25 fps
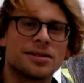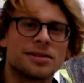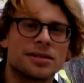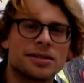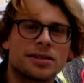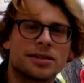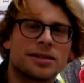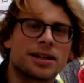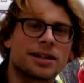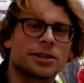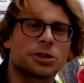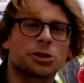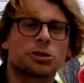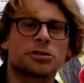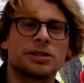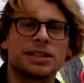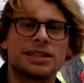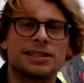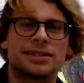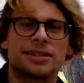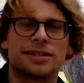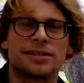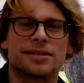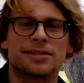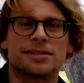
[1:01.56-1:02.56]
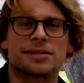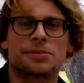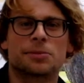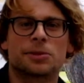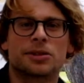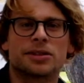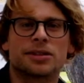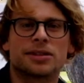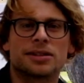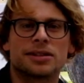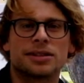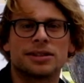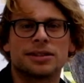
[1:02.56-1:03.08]
that that tree does, what
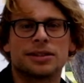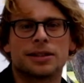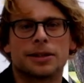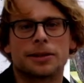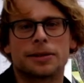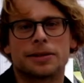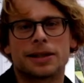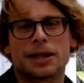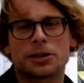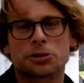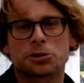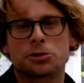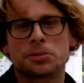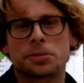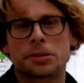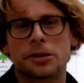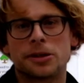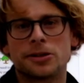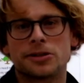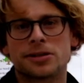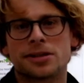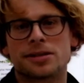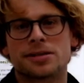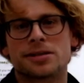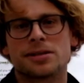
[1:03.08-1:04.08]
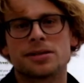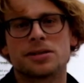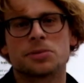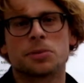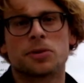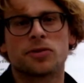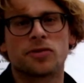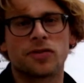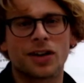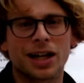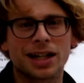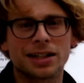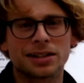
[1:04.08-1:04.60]
are the natural processes,
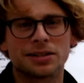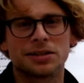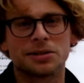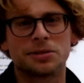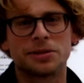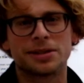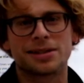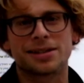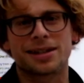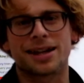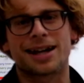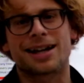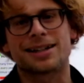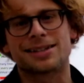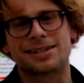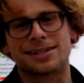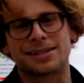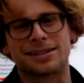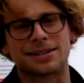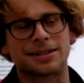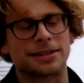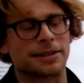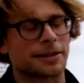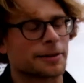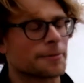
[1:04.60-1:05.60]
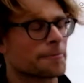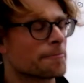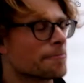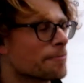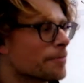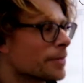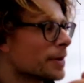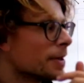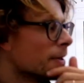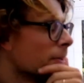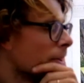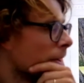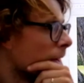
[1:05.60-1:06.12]
what value is it adding.
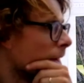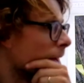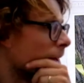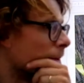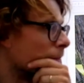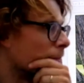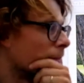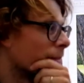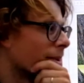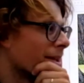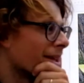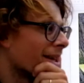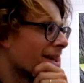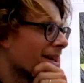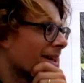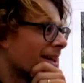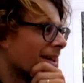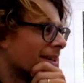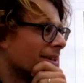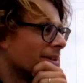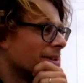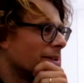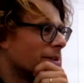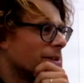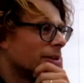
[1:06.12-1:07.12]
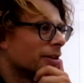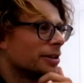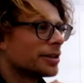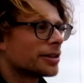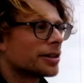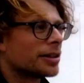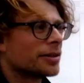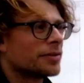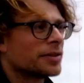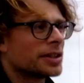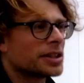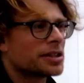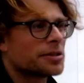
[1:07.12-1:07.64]
And then you can
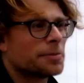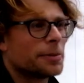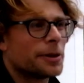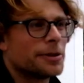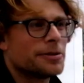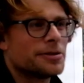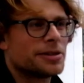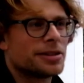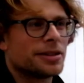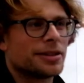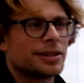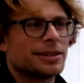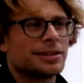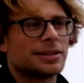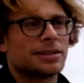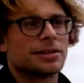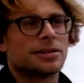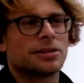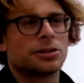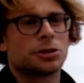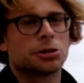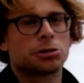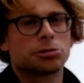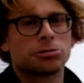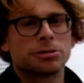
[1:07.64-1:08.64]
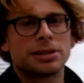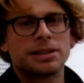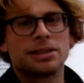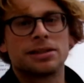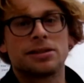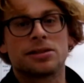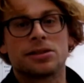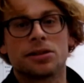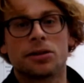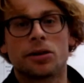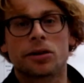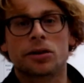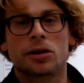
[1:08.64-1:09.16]
kind of expose the idea that
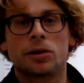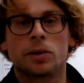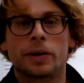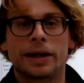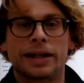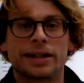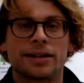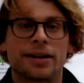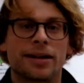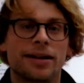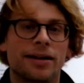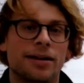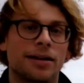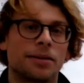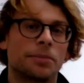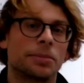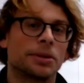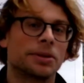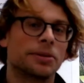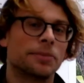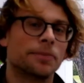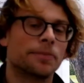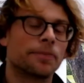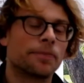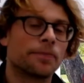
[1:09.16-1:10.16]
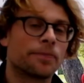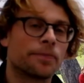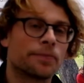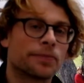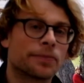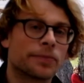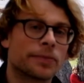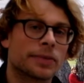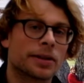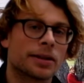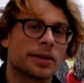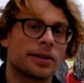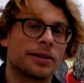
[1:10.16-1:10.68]
trees lock away carbon
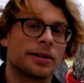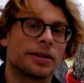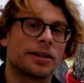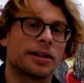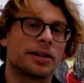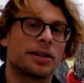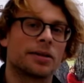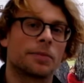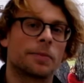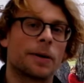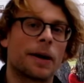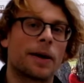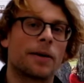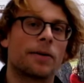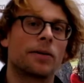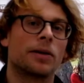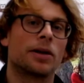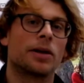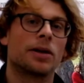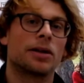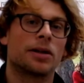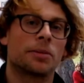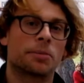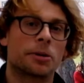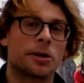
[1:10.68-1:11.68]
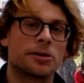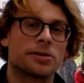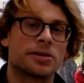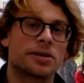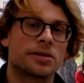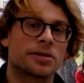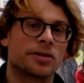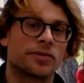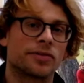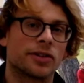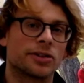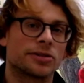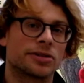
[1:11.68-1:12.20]
and think about the process
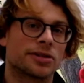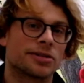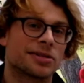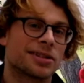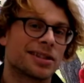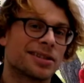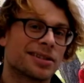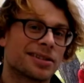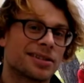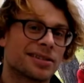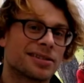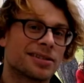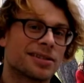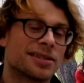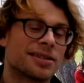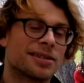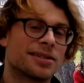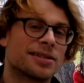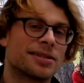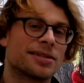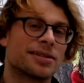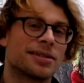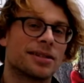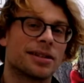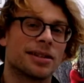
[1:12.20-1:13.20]
of photosynthesis